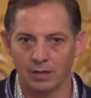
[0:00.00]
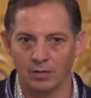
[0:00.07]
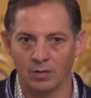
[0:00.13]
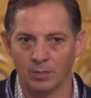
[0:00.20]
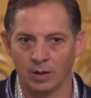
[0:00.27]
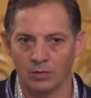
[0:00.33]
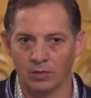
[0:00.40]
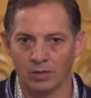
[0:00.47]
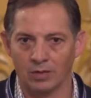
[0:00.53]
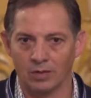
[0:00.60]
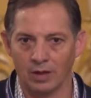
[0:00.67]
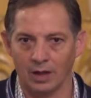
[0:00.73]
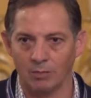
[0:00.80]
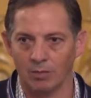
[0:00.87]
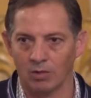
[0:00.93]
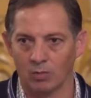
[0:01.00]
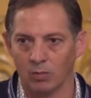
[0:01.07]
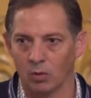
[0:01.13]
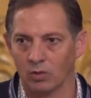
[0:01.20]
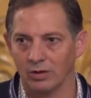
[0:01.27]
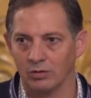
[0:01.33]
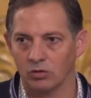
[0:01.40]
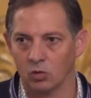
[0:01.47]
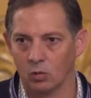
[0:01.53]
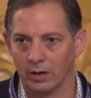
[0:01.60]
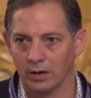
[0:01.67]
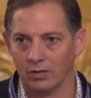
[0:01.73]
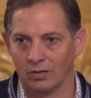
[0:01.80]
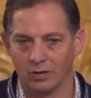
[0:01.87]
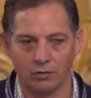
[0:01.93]
is about the same as smoking
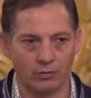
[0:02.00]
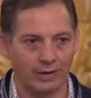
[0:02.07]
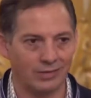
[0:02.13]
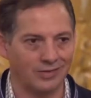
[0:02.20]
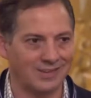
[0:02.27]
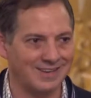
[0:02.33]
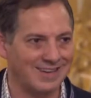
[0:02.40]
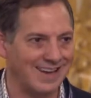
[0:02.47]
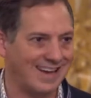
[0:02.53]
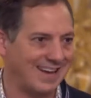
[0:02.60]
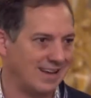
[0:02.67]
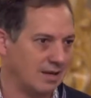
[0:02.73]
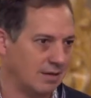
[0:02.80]
20 cigarettes a day.